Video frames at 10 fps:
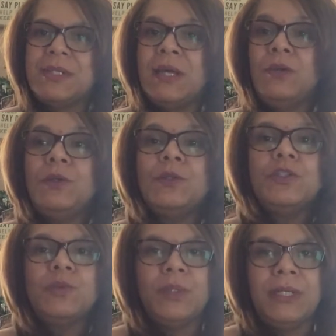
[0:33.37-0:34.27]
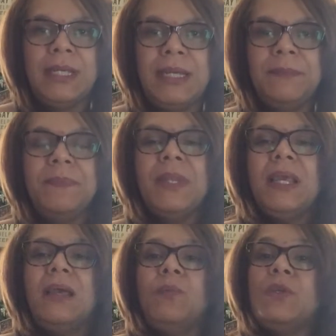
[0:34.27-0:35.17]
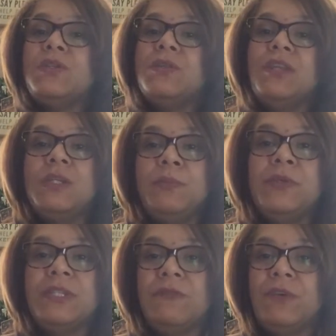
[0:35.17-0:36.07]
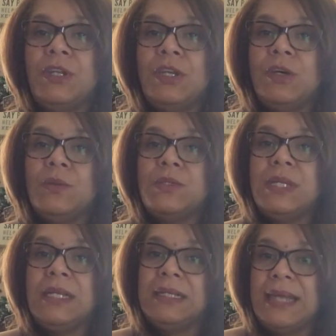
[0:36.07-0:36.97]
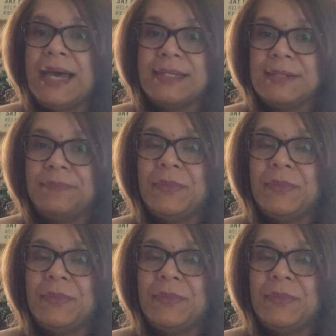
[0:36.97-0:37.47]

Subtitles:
Now, usually we do these music videos in class.